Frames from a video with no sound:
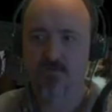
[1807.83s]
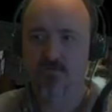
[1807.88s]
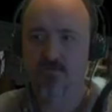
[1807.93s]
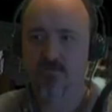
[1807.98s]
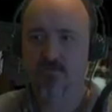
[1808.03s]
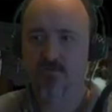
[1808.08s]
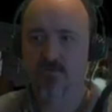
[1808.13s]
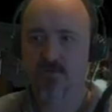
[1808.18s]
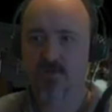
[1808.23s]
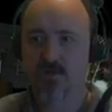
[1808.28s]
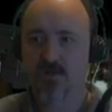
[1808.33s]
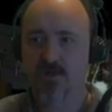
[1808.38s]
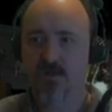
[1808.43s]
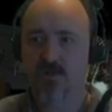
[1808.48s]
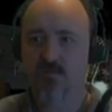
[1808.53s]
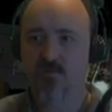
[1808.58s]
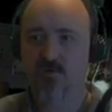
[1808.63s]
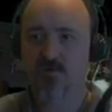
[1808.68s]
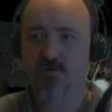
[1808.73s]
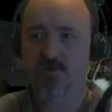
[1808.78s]
We're going to
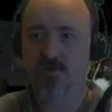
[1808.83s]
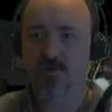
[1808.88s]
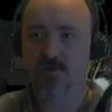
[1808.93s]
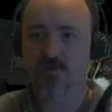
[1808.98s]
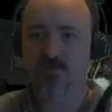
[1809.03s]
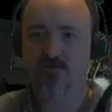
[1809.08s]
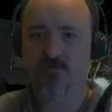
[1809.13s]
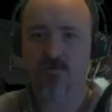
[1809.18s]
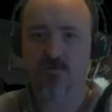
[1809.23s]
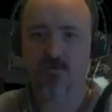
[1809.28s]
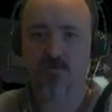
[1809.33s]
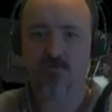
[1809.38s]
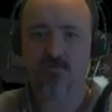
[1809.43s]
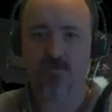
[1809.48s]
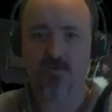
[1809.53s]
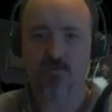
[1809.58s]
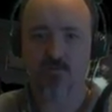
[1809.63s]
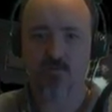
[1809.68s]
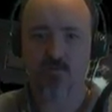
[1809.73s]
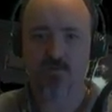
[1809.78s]
need most of this fuel for
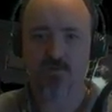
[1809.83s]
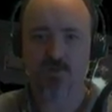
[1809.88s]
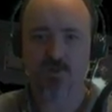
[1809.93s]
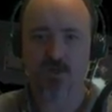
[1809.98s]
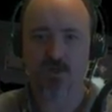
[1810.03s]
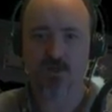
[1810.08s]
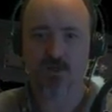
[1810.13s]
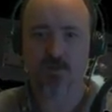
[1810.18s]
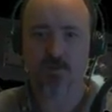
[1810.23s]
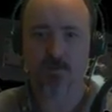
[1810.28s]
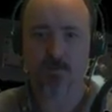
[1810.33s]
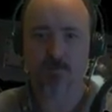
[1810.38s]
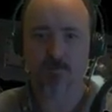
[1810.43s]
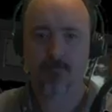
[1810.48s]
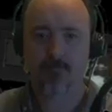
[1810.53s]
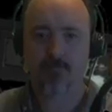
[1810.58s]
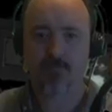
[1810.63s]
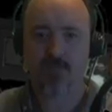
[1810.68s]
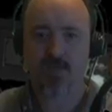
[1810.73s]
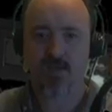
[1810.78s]
the moonshot
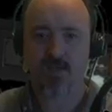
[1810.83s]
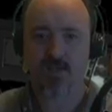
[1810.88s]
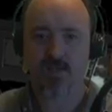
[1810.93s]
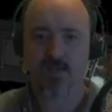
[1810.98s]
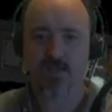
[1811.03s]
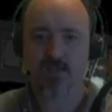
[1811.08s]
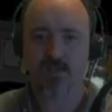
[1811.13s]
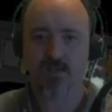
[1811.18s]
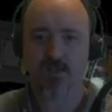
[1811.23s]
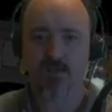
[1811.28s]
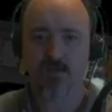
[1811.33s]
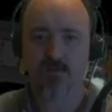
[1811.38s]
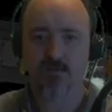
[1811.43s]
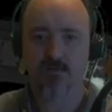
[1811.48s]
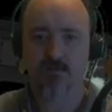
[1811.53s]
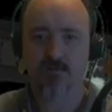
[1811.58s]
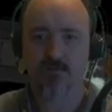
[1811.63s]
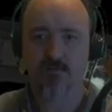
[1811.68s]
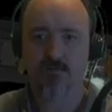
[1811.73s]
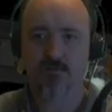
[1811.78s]
and landing.
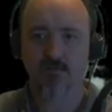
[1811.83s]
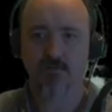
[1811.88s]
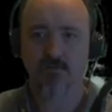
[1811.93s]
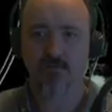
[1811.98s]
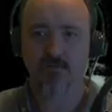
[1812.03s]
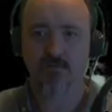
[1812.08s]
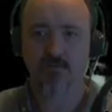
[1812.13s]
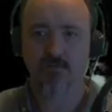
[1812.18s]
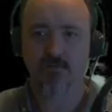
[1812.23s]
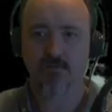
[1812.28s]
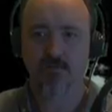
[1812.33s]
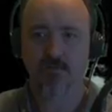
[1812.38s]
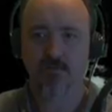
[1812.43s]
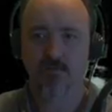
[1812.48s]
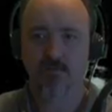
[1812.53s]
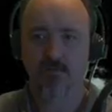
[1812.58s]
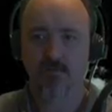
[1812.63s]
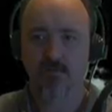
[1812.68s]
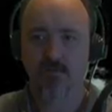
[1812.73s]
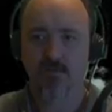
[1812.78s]

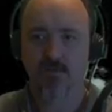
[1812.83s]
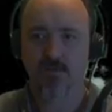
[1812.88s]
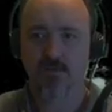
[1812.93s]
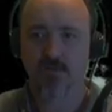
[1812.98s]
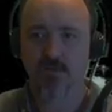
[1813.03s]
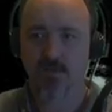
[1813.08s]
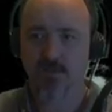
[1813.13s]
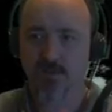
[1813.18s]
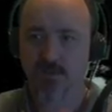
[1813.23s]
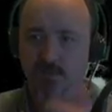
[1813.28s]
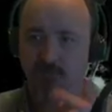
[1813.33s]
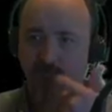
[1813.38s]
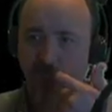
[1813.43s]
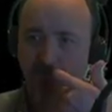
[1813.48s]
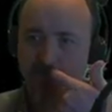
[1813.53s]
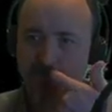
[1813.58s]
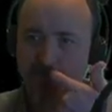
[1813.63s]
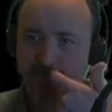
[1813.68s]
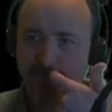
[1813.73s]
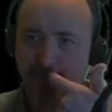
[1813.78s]
So that's
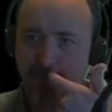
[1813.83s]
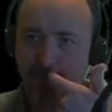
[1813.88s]
unfortunate.